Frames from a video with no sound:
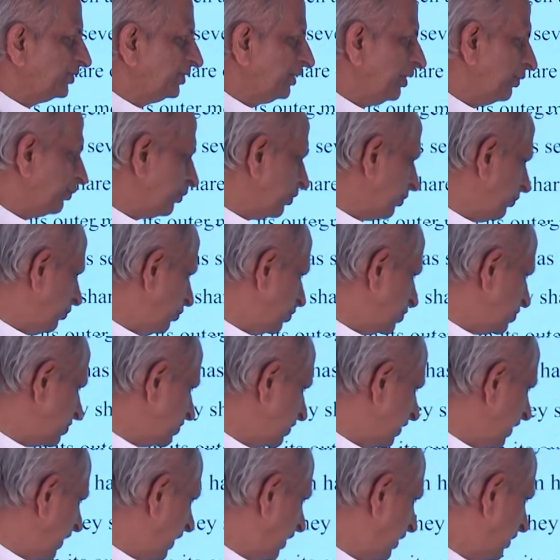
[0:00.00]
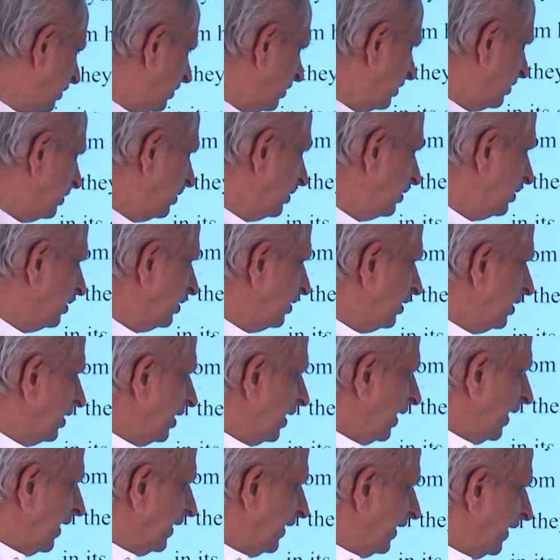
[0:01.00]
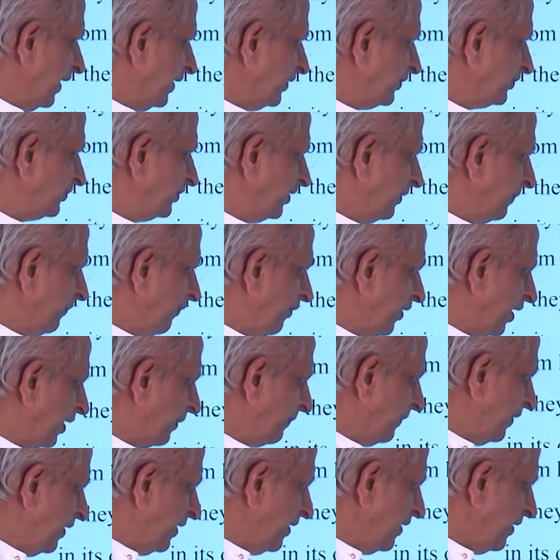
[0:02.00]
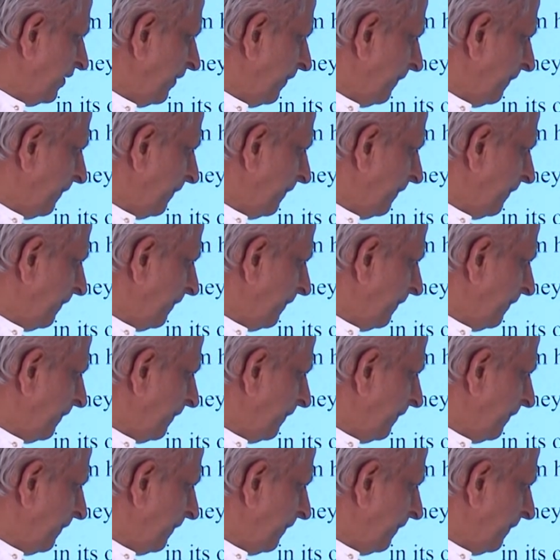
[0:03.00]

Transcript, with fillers: in the outermost shell, and hence they form a